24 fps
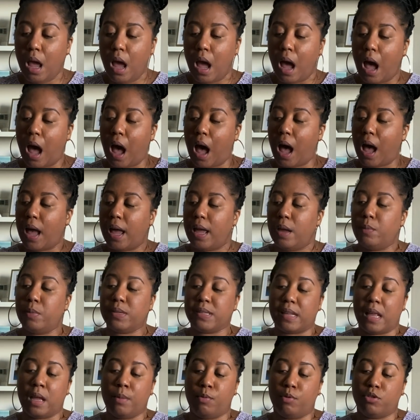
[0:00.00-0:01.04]
I was
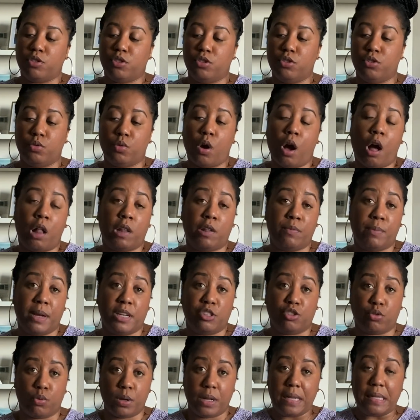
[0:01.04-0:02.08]
able to do all of my
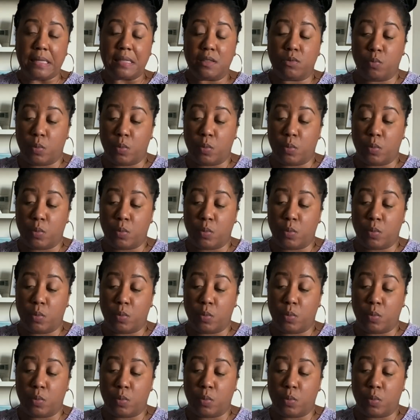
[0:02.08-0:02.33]
joins